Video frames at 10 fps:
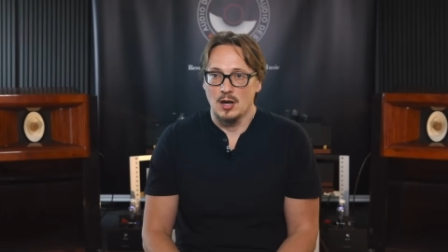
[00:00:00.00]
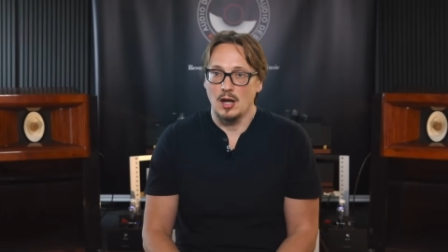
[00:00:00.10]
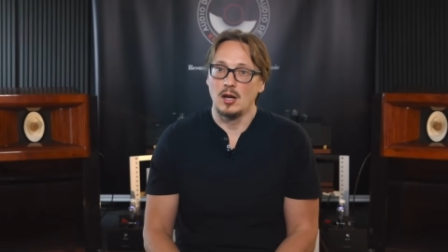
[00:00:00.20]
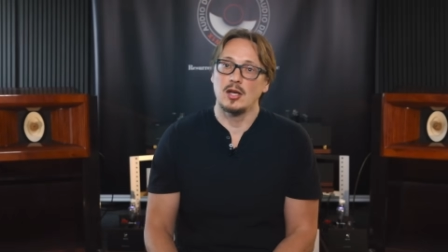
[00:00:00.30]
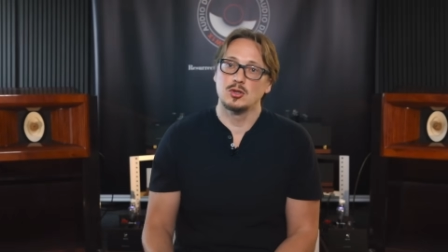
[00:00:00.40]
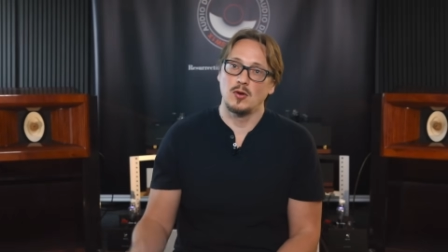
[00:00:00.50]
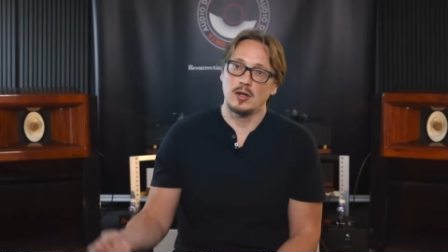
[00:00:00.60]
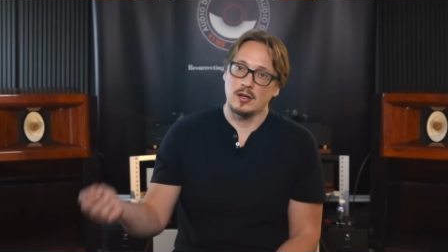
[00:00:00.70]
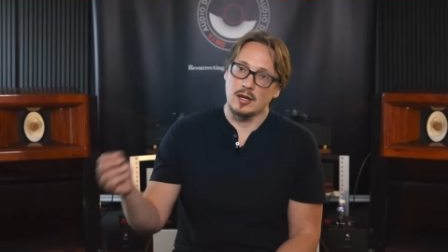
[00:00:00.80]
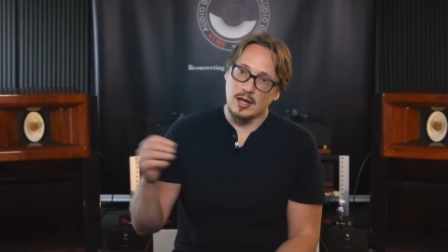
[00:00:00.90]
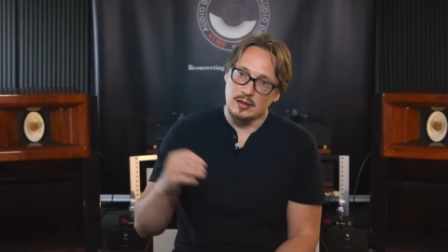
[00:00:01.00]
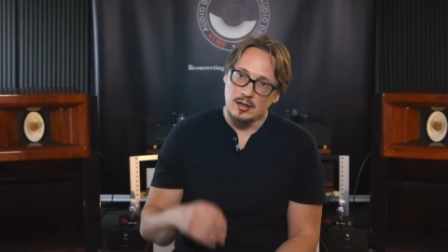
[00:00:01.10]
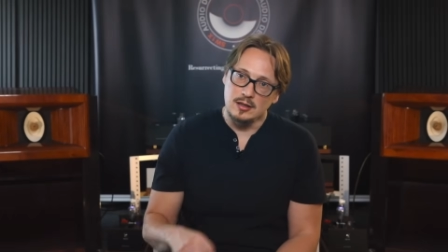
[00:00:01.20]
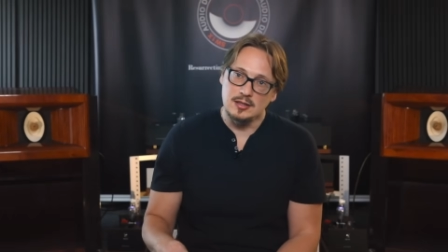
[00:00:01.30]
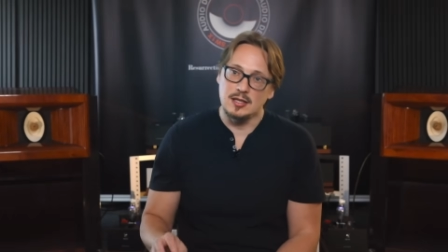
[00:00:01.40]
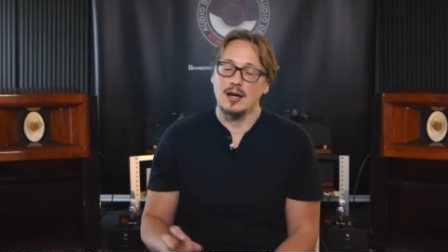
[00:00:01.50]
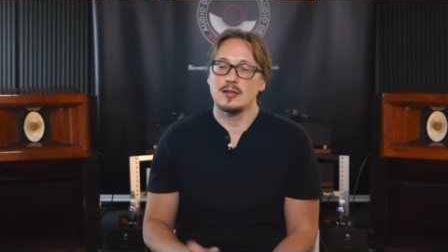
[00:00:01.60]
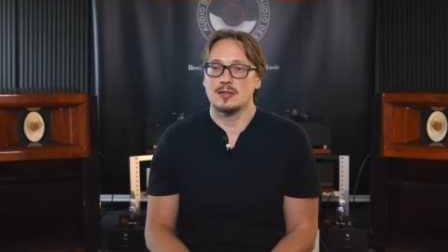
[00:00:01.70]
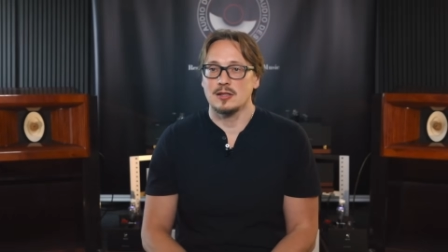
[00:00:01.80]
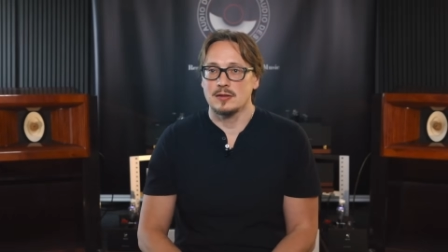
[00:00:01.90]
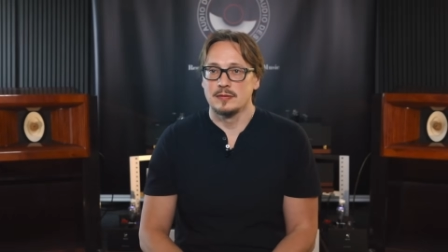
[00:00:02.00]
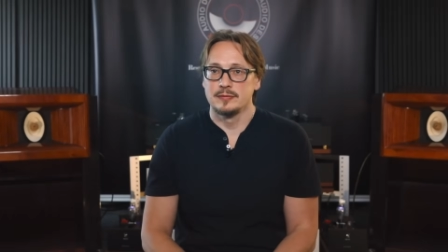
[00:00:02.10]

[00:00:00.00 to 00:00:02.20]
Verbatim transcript: unless one, again, redesigns it